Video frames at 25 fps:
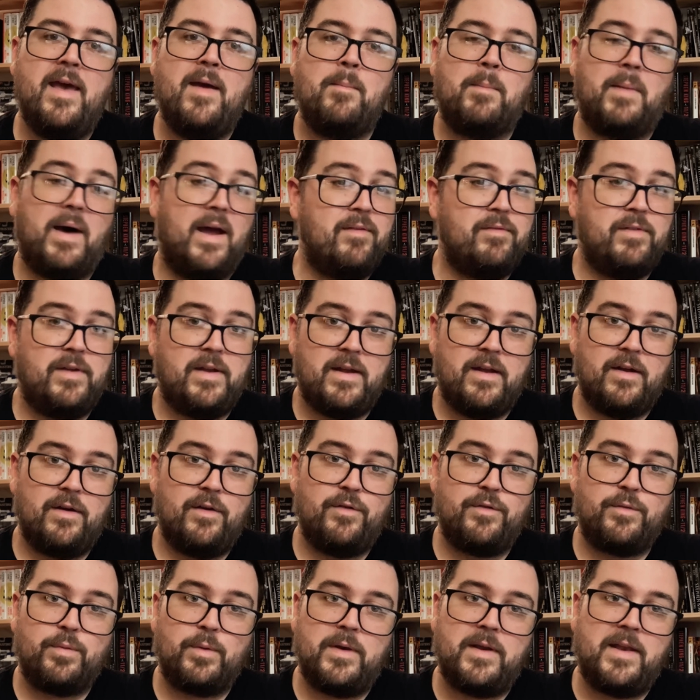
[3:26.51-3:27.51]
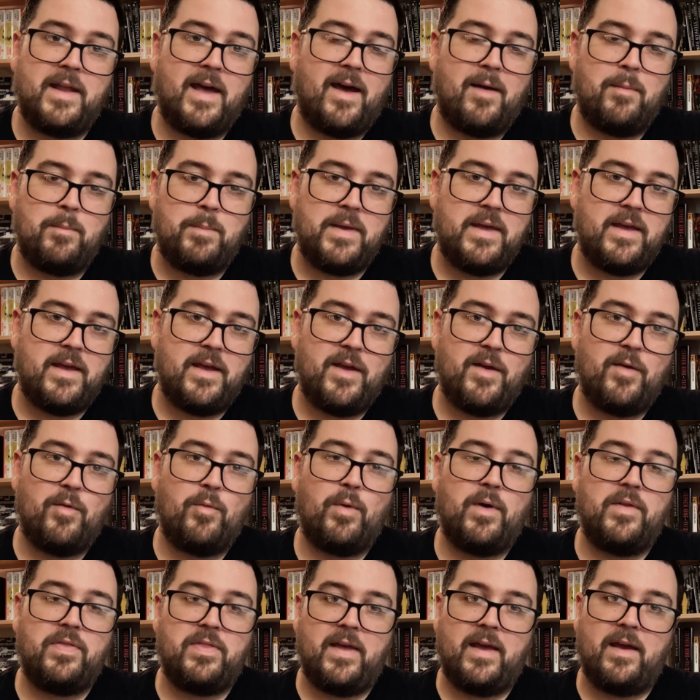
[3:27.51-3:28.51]
My videos would not be
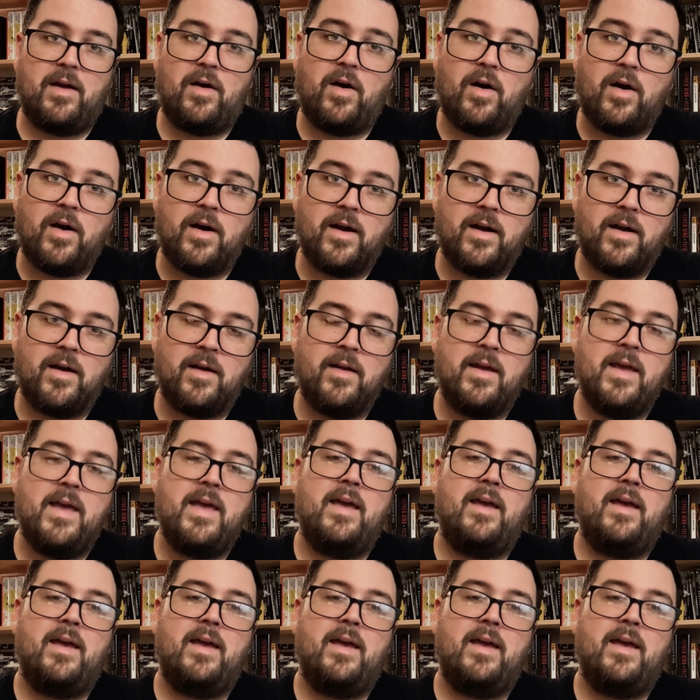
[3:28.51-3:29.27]
what they are